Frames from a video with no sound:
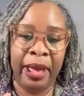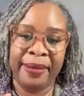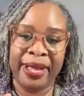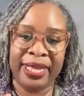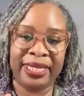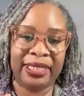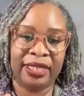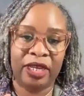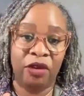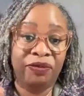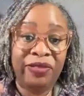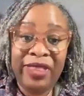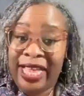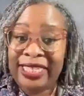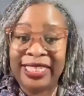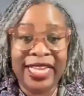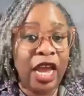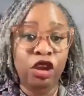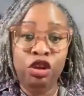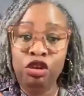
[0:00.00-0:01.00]
myself.
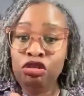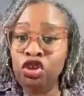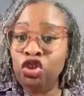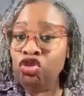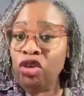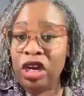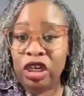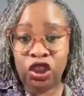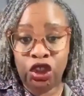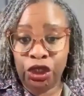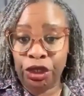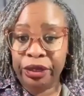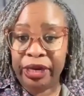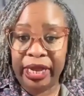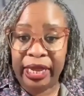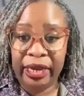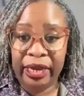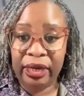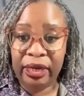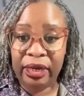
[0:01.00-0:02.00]
That's how you structured
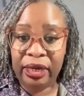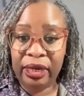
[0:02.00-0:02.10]
it.